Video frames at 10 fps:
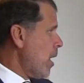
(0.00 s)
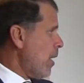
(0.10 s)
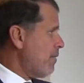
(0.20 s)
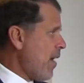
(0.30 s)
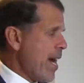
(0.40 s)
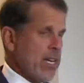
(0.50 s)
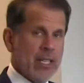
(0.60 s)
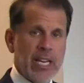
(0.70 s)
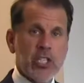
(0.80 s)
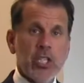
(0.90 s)
A
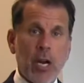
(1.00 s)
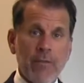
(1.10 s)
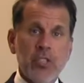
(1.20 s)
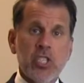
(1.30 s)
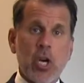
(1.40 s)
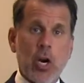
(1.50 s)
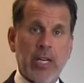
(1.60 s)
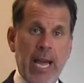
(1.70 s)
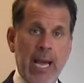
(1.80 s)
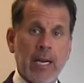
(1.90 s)
violation of the
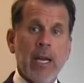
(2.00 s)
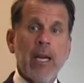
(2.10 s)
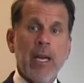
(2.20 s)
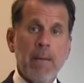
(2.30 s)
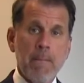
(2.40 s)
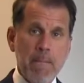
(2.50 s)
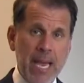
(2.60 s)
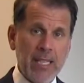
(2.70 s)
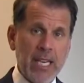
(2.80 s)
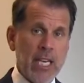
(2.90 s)
Stark Act
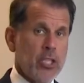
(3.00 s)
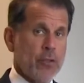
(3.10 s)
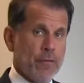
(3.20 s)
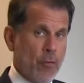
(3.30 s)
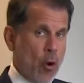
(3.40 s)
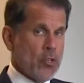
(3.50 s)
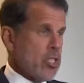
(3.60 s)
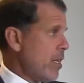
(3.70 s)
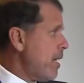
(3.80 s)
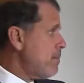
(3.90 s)
may lead to False
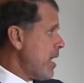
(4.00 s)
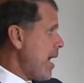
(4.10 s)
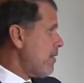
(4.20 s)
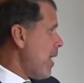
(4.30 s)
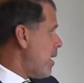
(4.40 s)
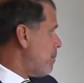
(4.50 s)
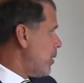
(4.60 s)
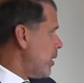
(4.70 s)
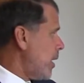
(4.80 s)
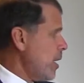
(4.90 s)
Claims Act
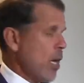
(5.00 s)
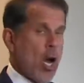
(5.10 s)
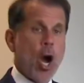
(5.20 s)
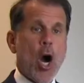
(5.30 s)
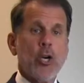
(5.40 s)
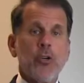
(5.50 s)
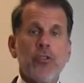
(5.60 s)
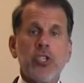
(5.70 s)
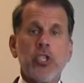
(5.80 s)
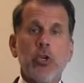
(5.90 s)
liability under
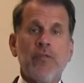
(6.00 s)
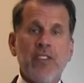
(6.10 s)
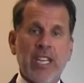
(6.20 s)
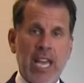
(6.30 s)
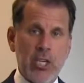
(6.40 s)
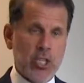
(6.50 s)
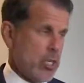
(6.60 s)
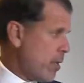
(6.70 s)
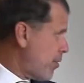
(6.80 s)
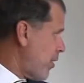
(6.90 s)
the
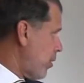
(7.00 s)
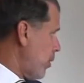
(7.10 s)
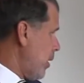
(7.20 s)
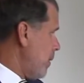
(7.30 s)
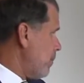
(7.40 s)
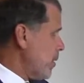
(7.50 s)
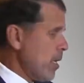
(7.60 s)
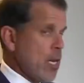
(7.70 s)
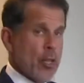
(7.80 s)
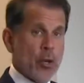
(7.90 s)
certification theory.
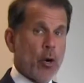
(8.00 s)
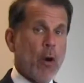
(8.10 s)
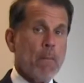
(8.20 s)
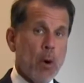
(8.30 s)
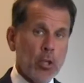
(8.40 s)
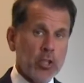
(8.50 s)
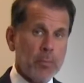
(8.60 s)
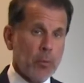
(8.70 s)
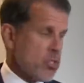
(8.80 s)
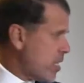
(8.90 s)
There are
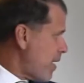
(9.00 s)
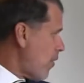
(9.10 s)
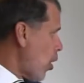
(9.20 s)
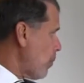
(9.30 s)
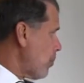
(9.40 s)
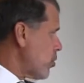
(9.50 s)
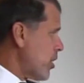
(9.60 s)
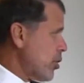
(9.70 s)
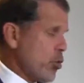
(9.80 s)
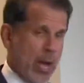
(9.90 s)
multiple safe harbors
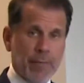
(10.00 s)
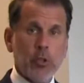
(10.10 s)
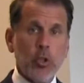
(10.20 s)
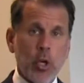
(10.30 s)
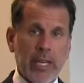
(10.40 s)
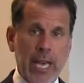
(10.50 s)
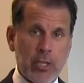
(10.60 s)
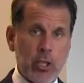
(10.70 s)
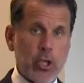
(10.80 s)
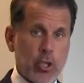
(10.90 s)
that you have to look
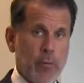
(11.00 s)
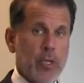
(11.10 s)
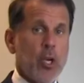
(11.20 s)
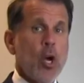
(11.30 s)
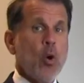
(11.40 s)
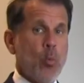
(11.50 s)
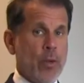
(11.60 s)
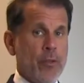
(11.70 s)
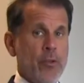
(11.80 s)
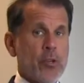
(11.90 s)
at to determine
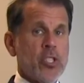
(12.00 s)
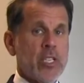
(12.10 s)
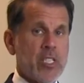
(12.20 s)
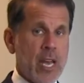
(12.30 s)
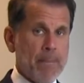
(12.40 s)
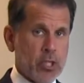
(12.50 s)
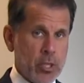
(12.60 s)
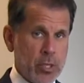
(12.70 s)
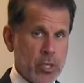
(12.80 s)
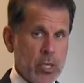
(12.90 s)
whether there's
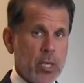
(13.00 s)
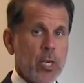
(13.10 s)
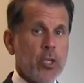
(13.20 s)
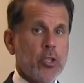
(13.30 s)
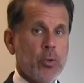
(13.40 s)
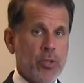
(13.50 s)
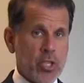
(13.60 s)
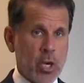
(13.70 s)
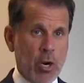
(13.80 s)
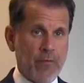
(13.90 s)
exceptions to the
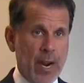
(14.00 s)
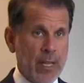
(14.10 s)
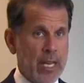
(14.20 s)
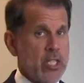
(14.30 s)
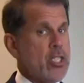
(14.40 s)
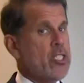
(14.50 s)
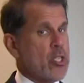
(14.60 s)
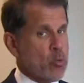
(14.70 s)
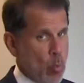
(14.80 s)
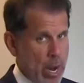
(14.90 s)
Stark violations
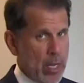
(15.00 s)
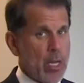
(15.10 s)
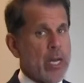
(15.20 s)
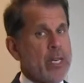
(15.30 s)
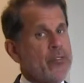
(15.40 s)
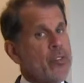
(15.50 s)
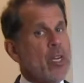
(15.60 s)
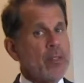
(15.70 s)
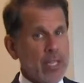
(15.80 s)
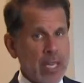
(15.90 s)
as well as
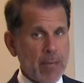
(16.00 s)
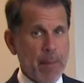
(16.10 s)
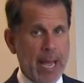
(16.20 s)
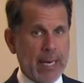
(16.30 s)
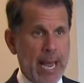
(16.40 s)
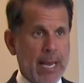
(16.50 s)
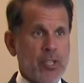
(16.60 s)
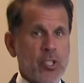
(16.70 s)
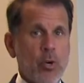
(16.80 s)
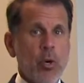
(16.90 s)
the Kickback Act.
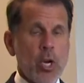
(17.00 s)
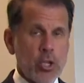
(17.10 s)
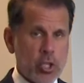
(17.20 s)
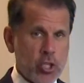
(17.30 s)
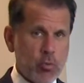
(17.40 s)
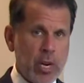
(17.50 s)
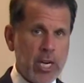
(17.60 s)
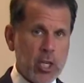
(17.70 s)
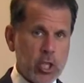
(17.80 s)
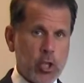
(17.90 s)
So just
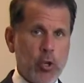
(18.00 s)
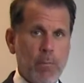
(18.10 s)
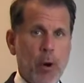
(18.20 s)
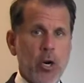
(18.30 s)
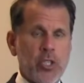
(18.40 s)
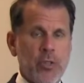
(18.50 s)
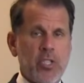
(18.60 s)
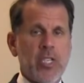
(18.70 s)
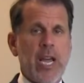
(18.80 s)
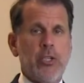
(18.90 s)
reading certain parts of the
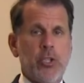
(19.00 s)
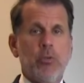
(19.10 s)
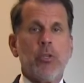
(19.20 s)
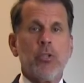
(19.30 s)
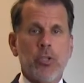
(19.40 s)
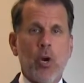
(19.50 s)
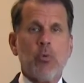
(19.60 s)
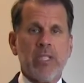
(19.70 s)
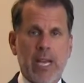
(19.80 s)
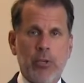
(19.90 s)
statute
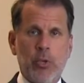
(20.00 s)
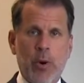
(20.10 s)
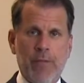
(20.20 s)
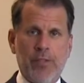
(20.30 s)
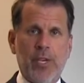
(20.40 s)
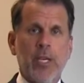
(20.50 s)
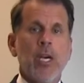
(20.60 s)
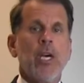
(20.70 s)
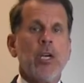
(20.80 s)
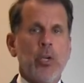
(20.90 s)
don't tell you everything.
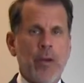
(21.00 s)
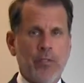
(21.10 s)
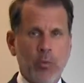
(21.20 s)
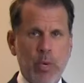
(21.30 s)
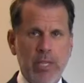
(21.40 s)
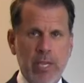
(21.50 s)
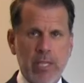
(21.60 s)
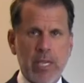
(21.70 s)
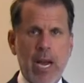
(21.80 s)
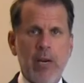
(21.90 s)
You have to read the
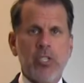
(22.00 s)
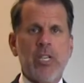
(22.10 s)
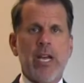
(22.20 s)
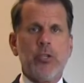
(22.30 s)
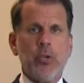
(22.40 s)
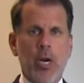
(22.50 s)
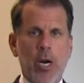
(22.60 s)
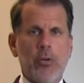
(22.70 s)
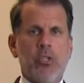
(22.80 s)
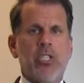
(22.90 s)
entire statute,
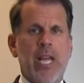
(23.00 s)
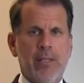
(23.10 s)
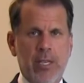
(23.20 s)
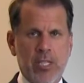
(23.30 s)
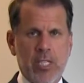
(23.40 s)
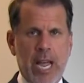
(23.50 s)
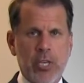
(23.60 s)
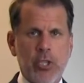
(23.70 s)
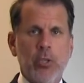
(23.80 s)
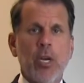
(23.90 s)
understand the
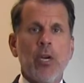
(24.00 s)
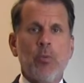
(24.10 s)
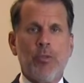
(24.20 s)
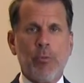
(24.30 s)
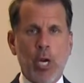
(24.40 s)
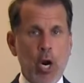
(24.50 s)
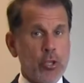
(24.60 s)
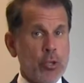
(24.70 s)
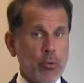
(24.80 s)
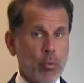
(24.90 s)
statute with
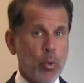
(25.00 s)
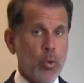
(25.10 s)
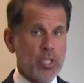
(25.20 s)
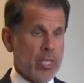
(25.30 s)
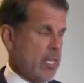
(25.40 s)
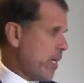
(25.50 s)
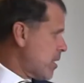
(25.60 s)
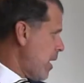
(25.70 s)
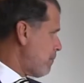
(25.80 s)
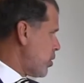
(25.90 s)
regard to the rules and the
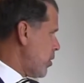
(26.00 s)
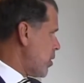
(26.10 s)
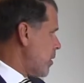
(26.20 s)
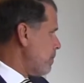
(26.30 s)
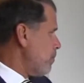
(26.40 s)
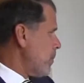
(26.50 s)
exceptions.